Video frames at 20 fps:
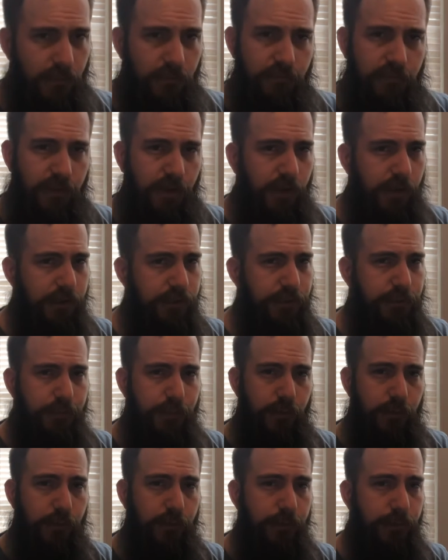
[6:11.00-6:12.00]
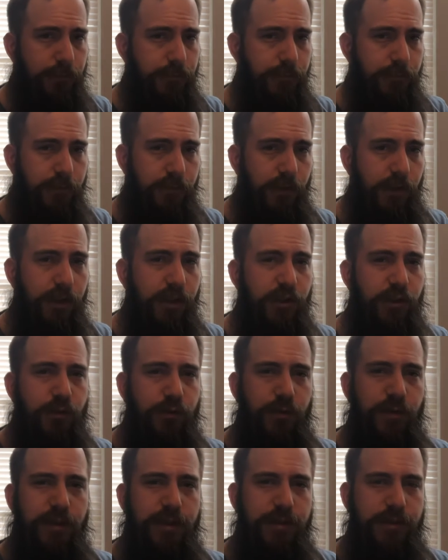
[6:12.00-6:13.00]
Very smooth, very
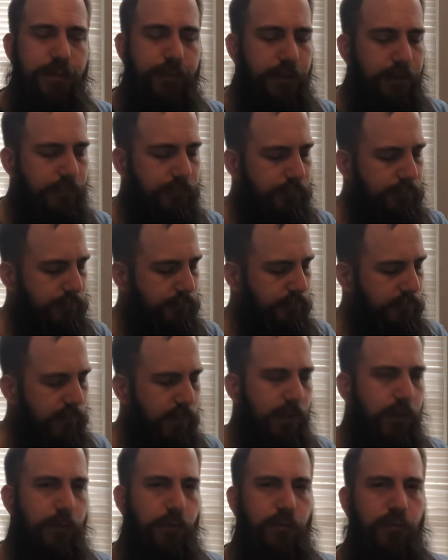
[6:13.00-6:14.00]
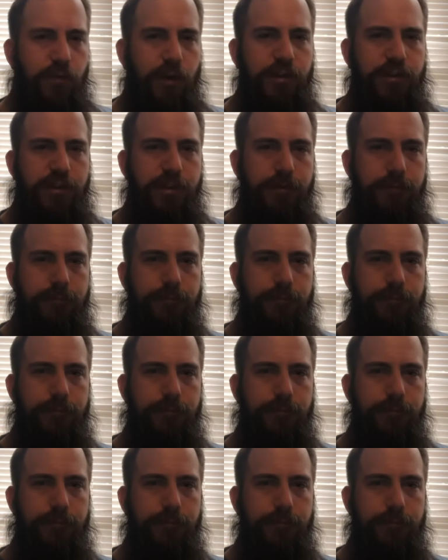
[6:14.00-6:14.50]
crisp, very refreshing.